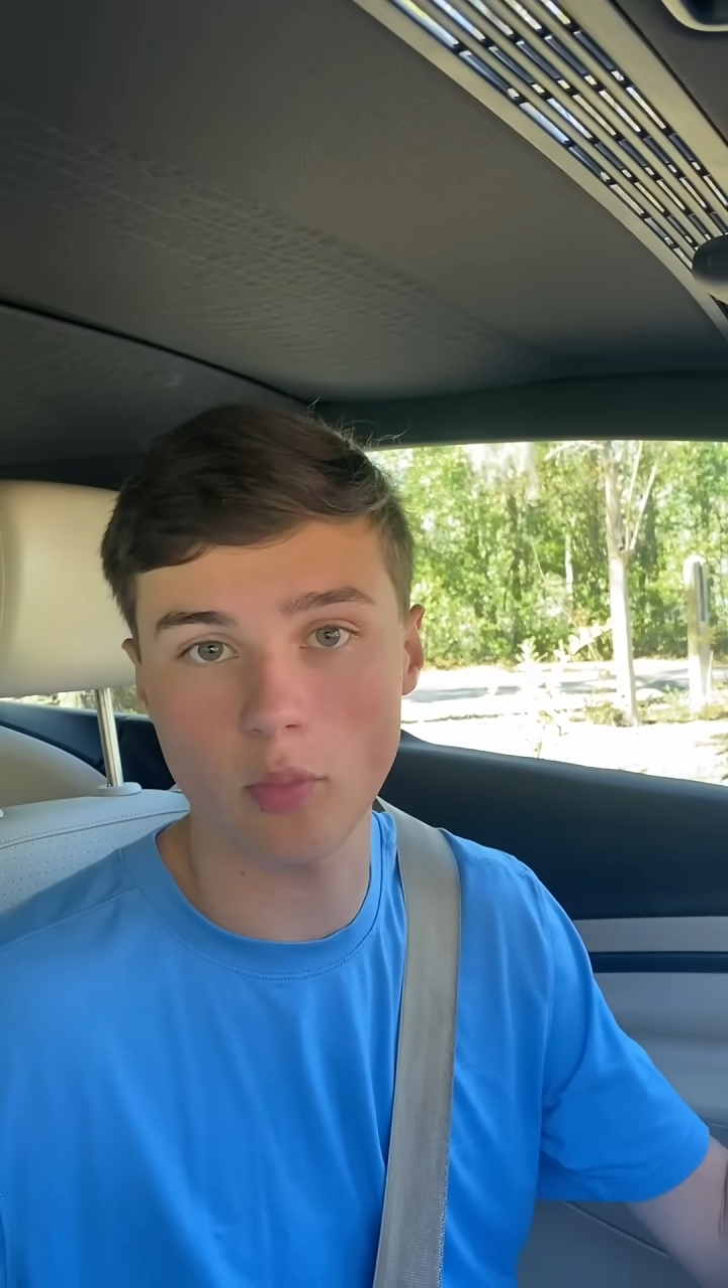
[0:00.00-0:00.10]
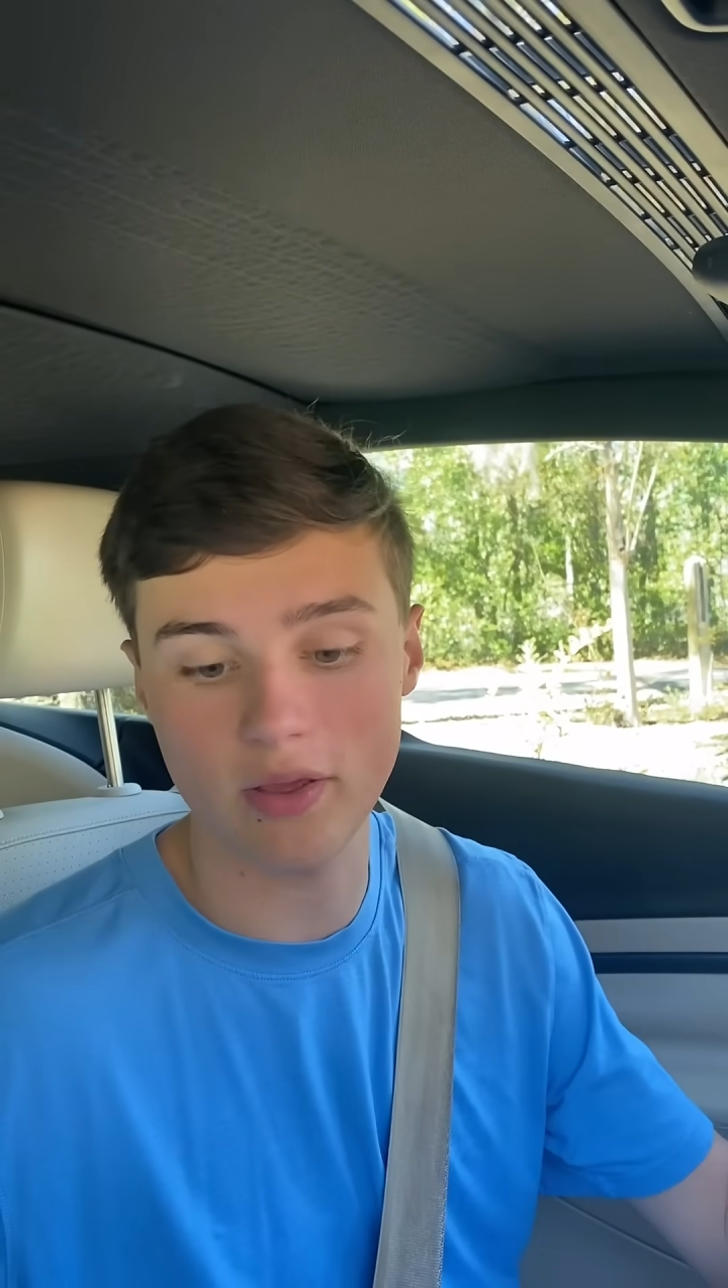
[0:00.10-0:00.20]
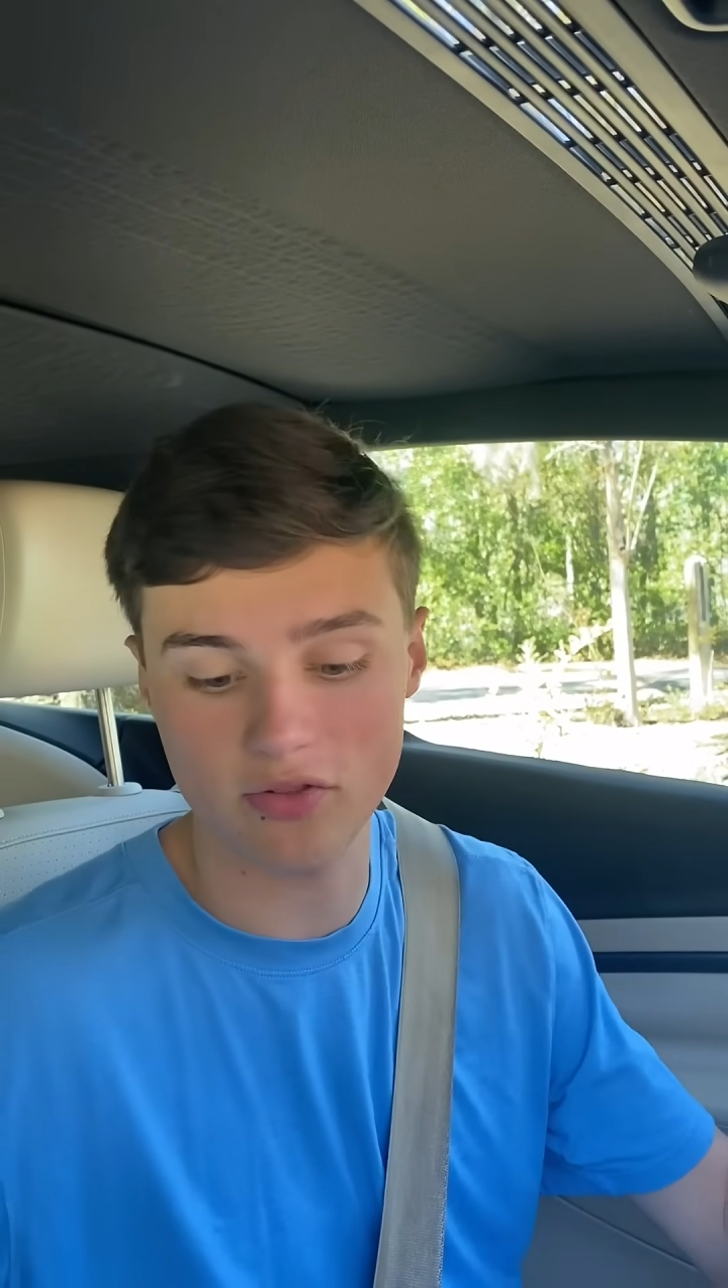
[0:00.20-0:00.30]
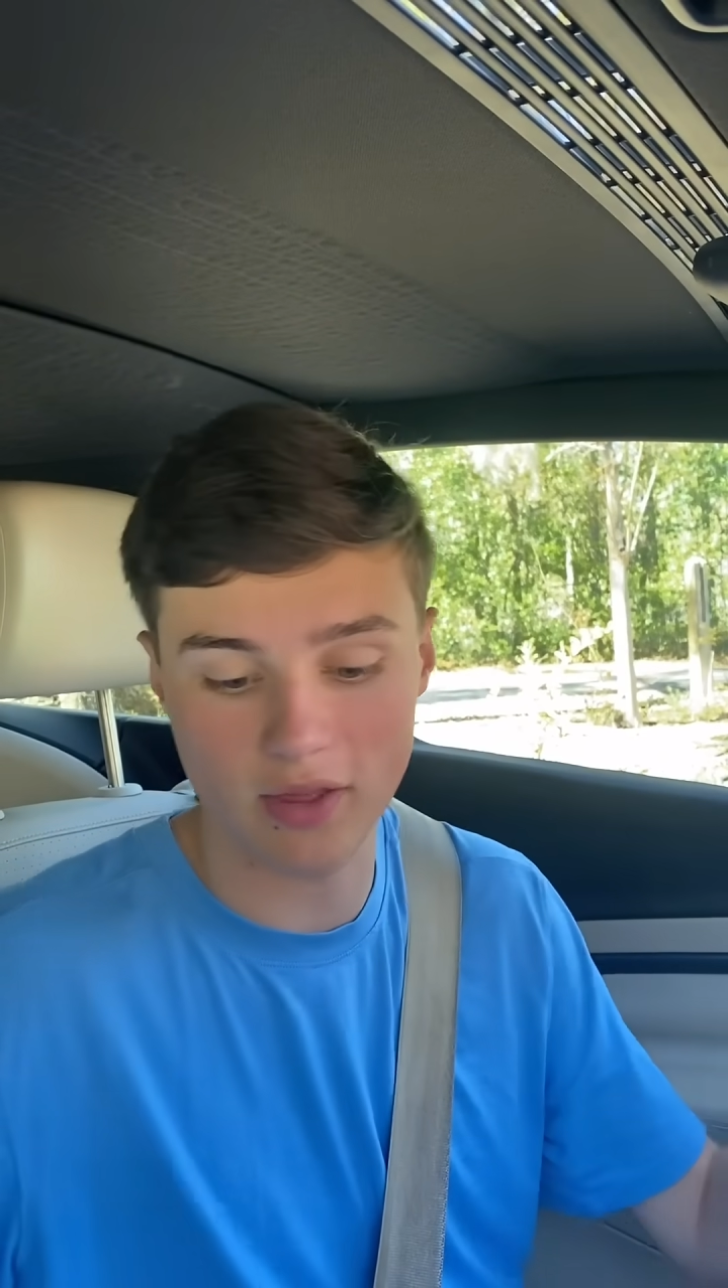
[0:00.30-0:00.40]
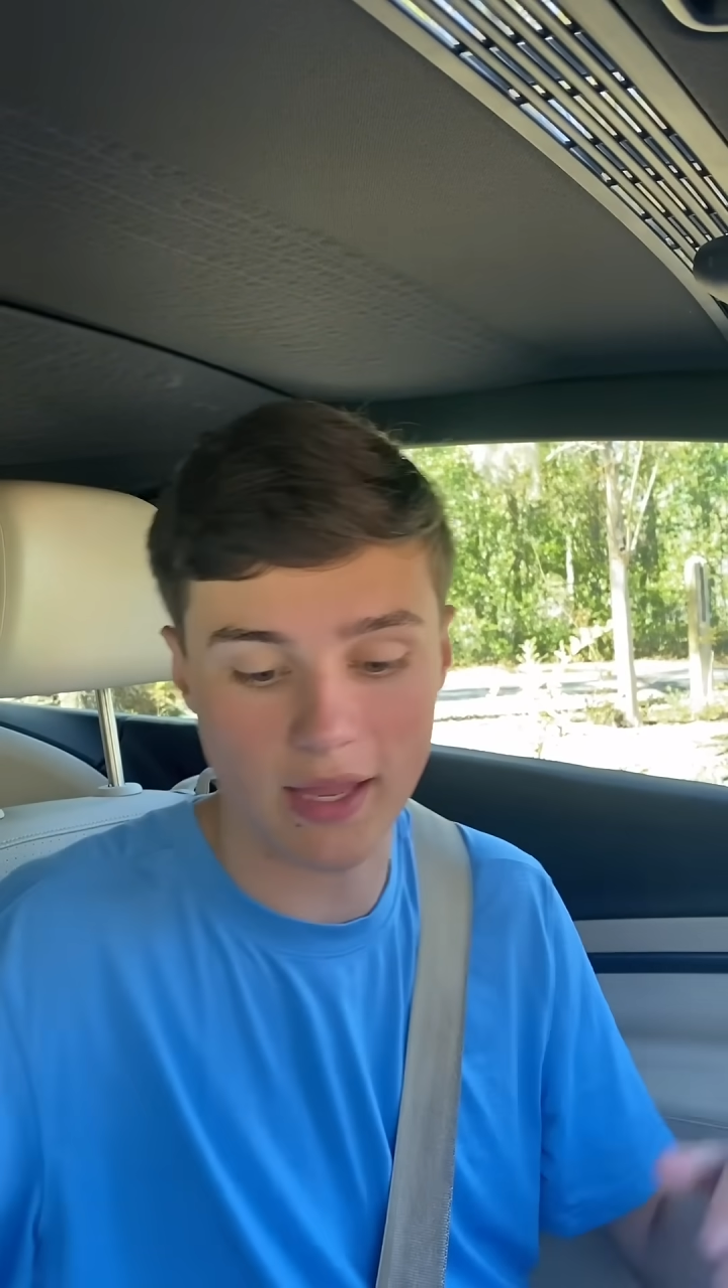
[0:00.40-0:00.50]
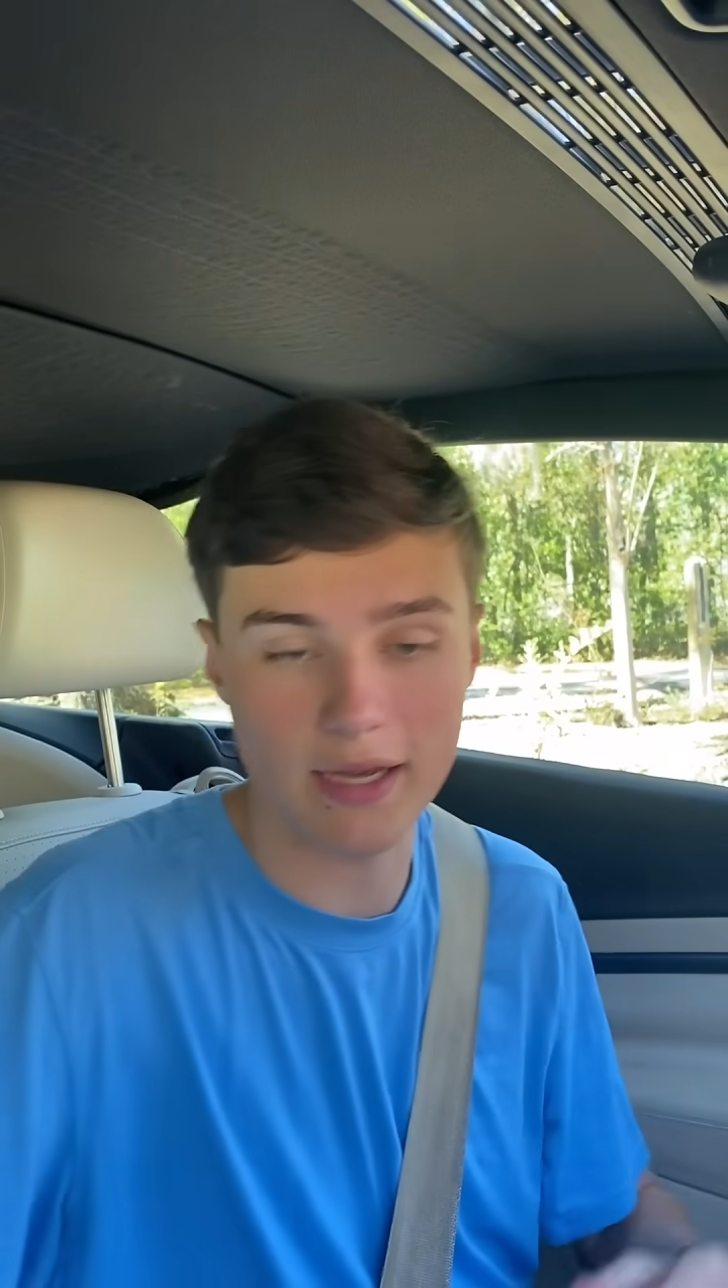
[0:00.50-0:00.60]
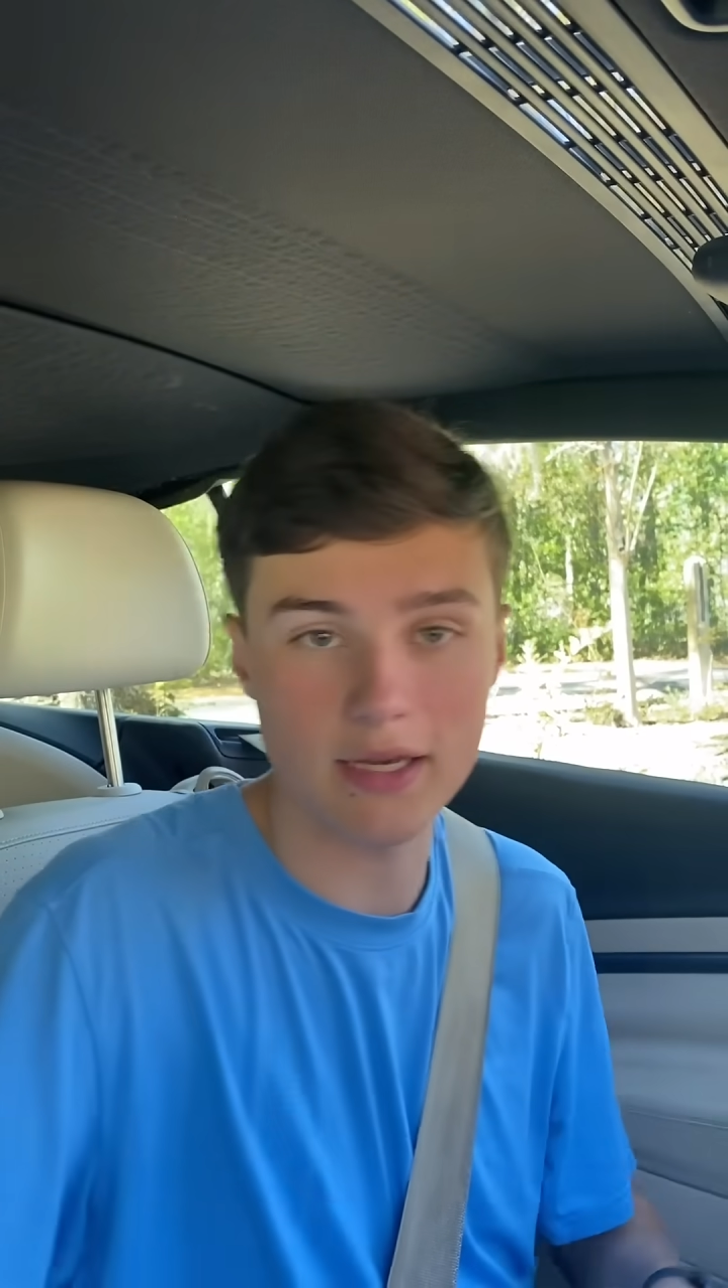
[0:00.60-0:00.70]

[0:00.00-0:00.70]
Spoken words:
wasting any